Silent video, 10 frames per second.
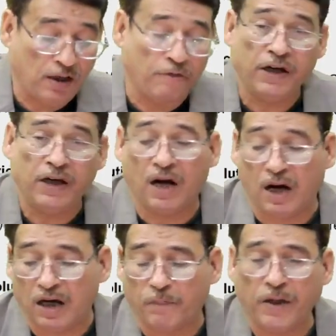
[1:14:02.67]
we
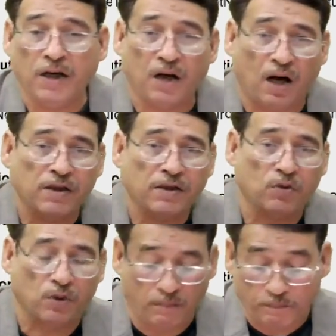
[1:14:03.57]
are being asked
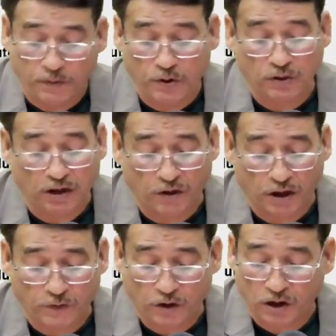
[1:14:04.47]
to compute the
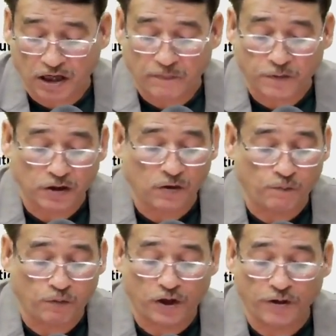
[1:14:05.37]
what we call capital
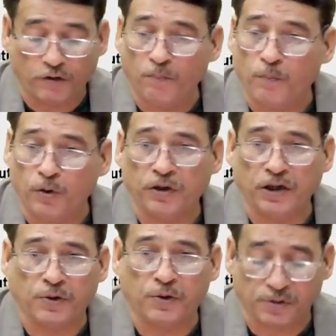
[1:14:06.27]
employed from both
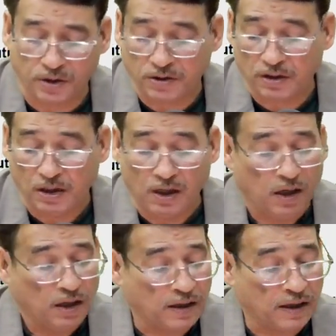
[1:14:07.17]
these sources,
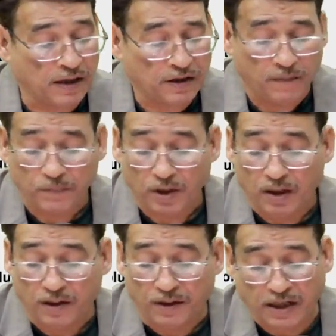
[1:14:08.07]
correct?
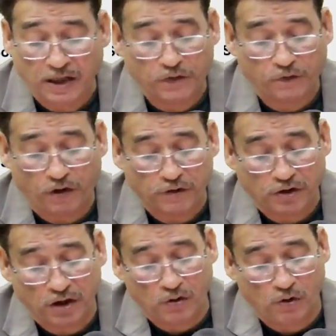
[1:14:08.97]
That is from
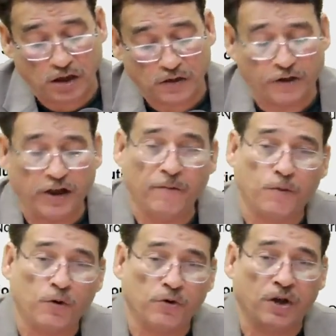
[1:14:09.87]
shareholders fund
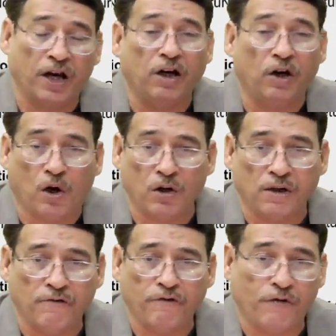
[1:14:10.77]
approach and
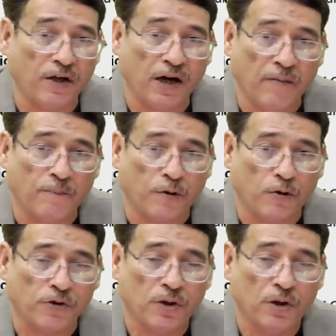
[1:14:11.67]
long-term fund approach.